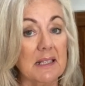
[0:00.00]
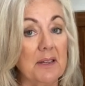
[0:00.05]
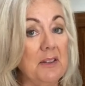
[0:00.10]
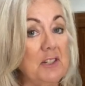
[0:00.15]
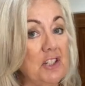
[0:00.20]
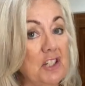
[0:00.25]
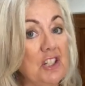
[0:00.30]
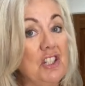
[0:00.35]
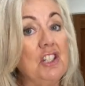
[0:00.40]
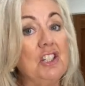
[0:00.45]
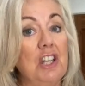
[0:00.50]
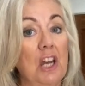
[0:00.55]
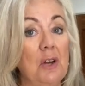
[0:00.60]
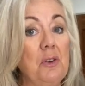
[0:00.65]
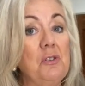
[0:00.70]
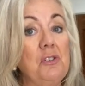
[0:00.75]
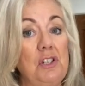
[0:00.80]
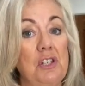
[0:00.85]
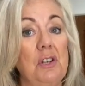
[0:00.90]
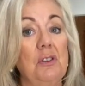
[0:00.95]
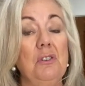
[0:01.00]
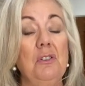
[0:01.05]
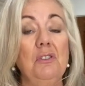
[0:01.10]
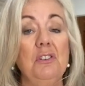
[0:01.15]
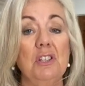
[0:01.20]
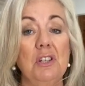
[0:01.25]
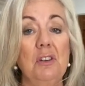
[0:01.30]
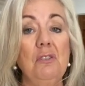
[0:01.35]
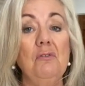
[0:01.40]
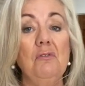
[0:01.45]
So it just shows you, you
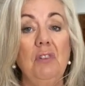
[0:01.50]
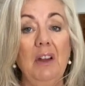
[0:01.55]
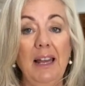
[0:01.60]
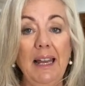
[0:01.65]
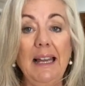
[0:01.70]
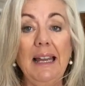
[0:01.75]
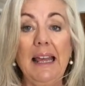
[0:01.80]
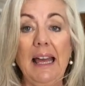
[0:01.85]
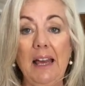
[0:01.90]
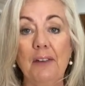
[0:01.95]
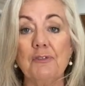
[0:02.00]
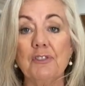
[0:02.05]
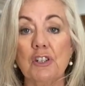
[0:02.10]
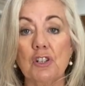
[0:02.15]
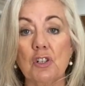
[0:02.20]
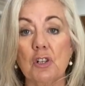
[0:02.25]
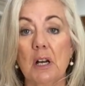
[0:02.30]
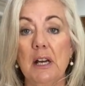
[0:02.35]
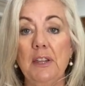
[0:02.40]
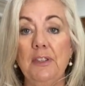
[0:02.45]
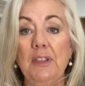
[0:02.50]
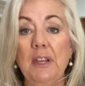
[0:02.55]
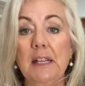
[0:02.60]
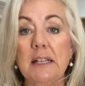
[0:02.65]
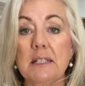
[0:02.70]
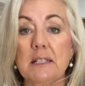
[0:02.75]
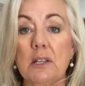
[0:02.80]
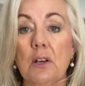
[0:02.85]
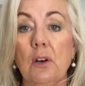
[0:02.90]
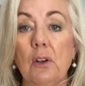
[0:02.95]
do really have to try
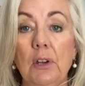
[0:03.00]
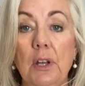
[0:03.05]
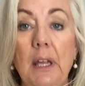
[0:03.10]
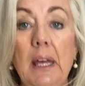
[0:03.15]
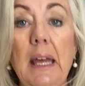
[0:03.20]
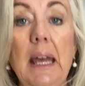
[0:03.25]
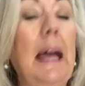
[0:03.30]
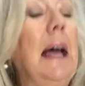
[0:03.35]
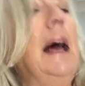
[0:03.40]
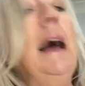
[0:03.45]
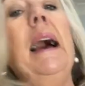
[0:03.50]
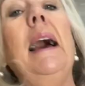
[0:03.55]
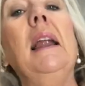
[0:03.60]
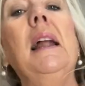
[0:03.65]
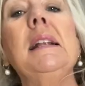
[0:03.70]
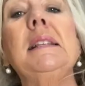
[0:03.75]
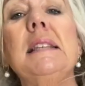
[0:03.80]
things on. And I